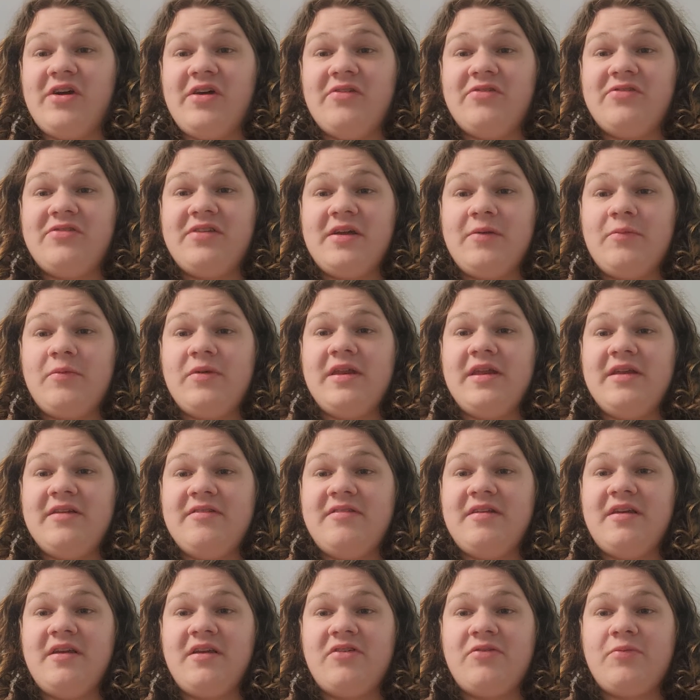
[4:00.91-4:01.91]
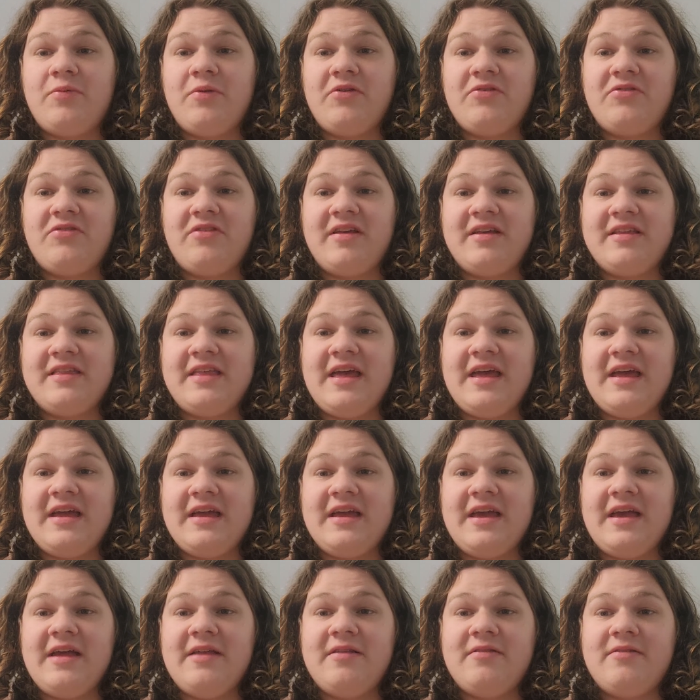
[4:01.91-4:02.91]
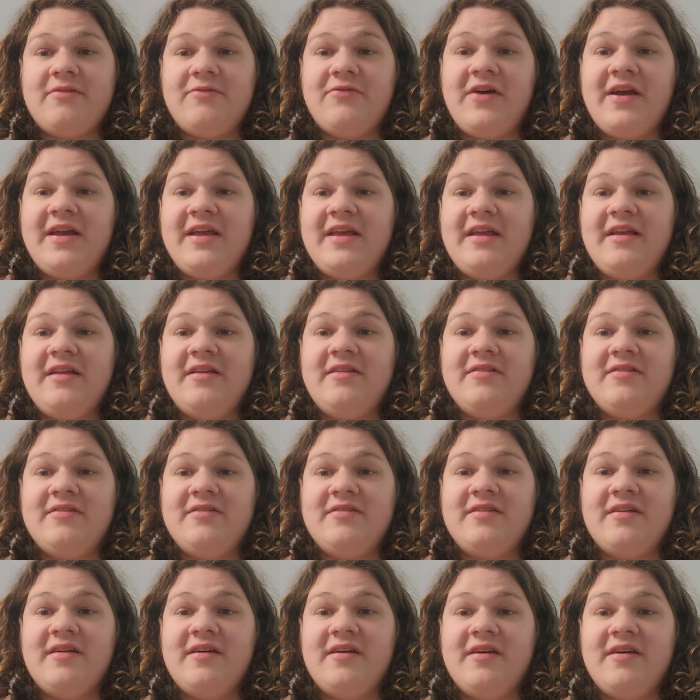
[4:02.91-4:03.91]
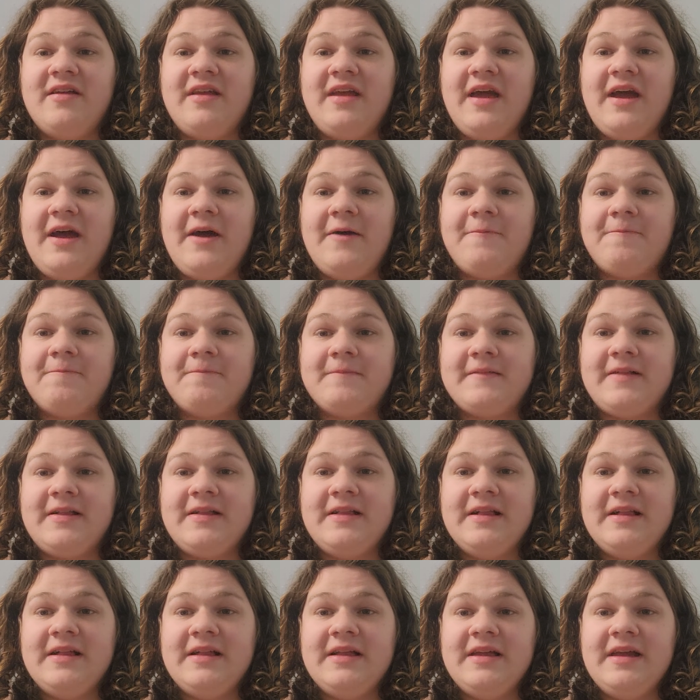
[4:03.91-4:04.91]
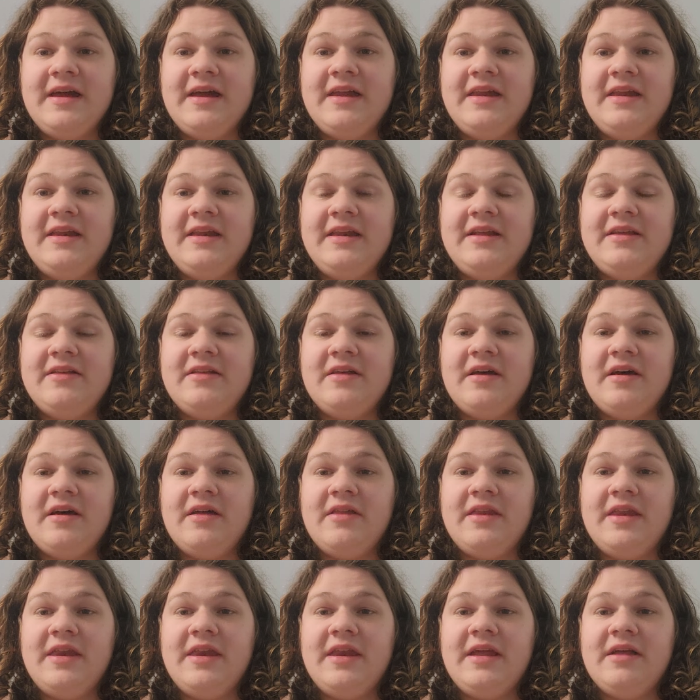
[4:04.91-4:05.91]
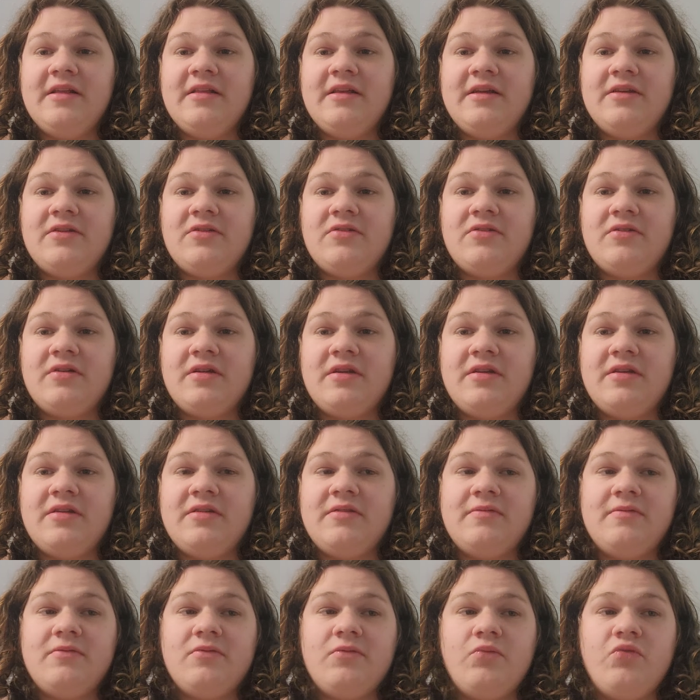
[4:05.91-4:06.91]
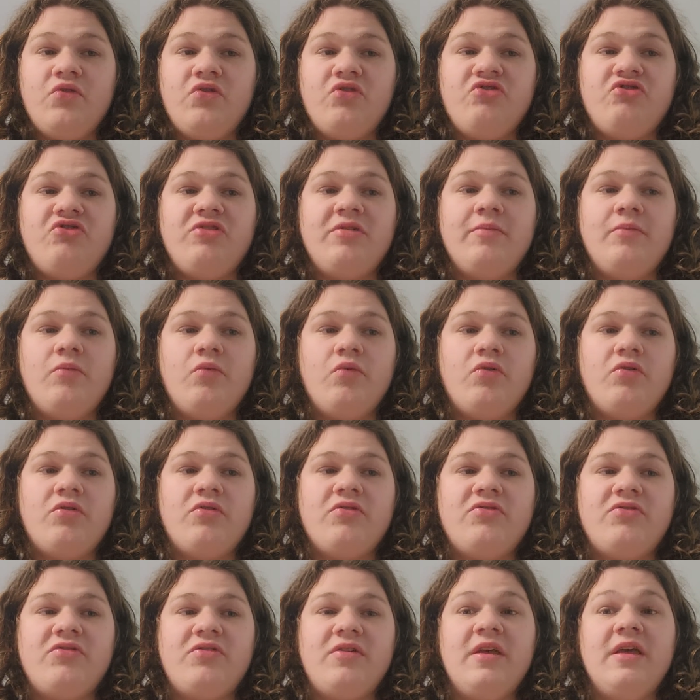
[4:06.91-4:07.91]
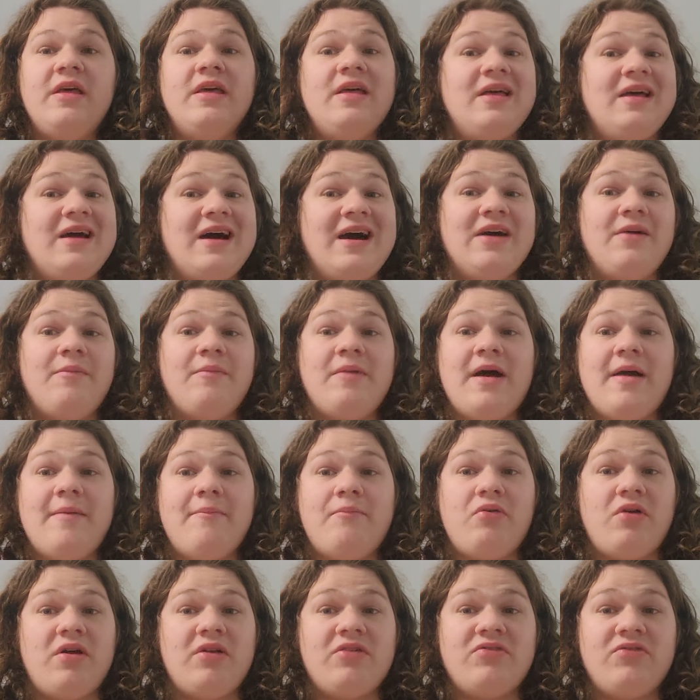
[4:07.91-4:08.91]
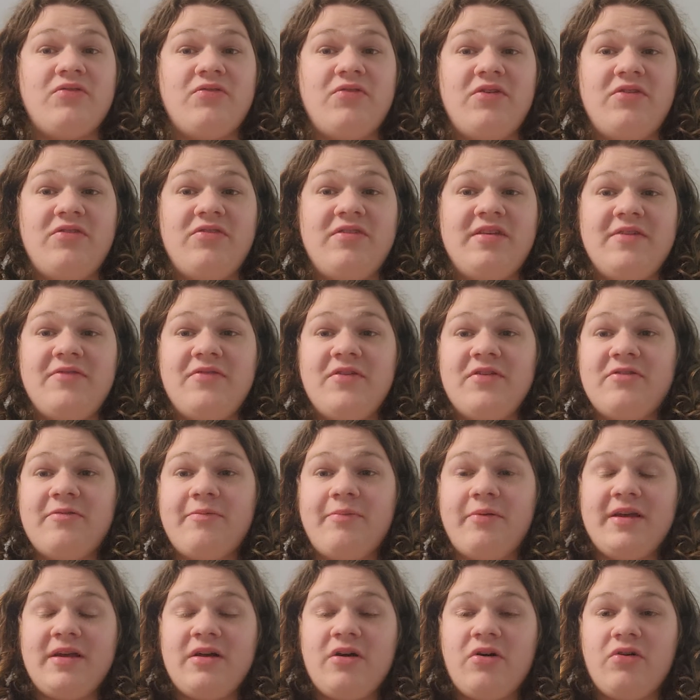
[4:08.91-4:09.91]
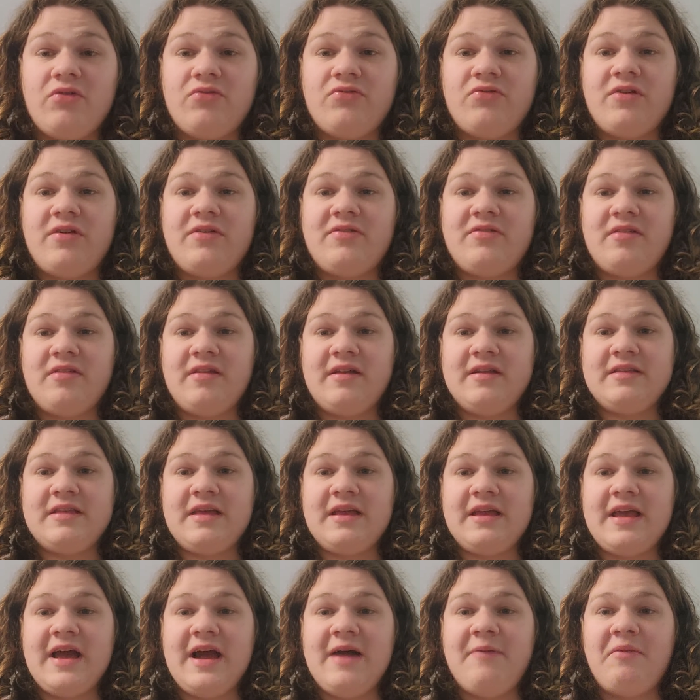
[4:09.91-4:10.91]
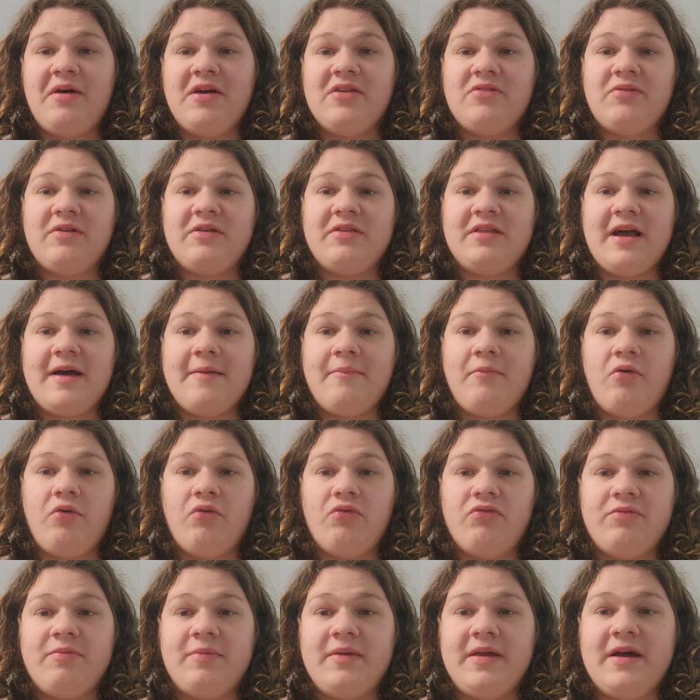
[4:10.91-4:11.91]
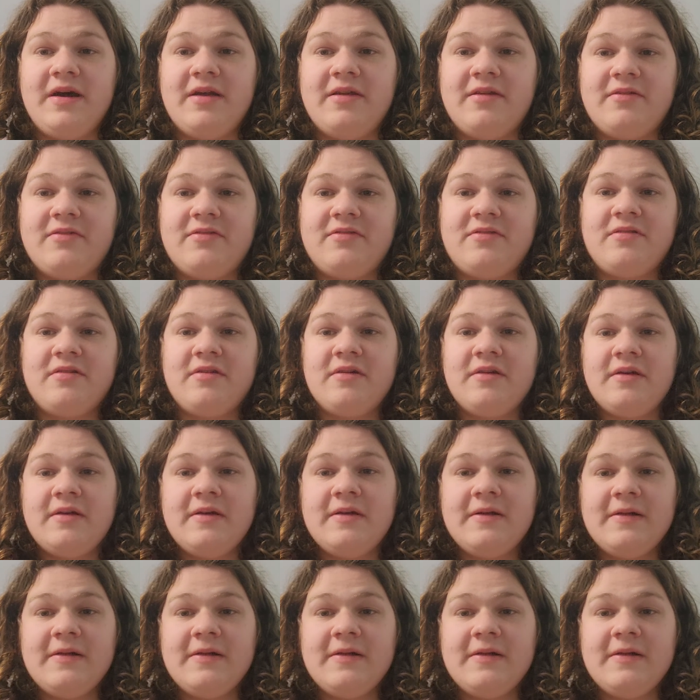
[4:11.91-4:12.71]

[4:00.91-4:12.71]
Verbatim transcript: I don't think we need to see experience like that again. The Vikings, uh, yeah, yeah, they need uh, they need a leader. And Raheem Morris, I'm not impressed with his defense play calls or anything like that. He kind of reminds me of Todd Bowles, to be honest.